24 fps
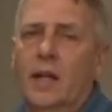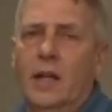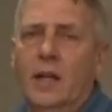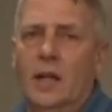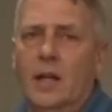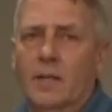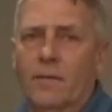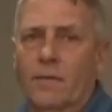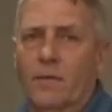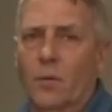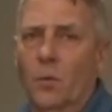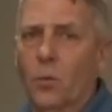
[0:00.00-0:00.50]

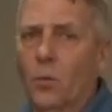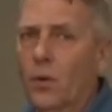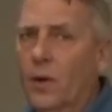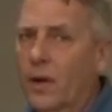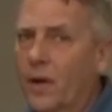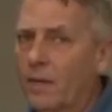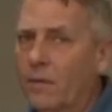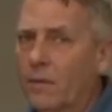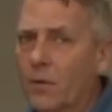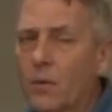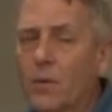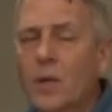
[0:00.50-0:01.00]
If for
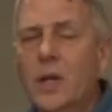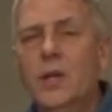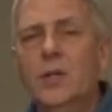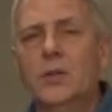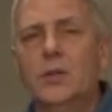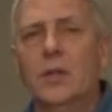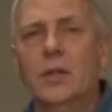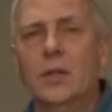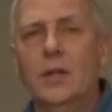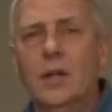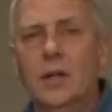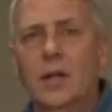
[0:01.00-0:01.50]
whatever
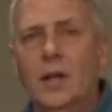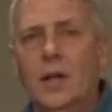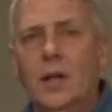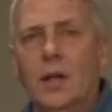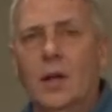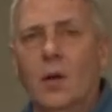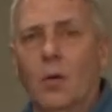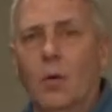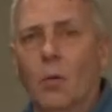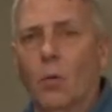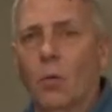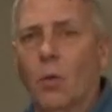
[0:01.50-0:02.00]
reason
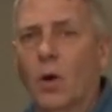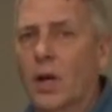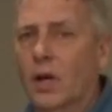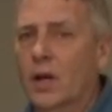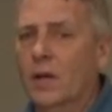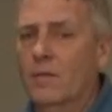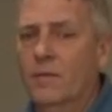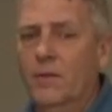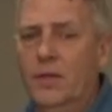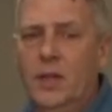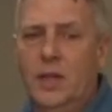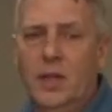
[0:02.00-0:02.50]
one
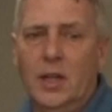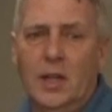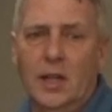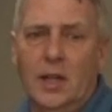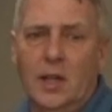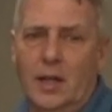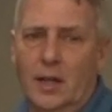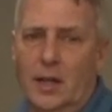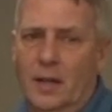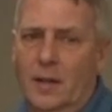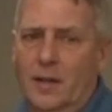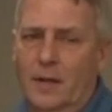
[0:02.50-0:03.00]
of
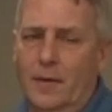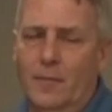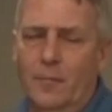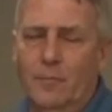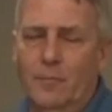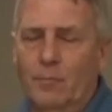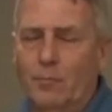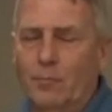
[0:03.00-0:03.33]
the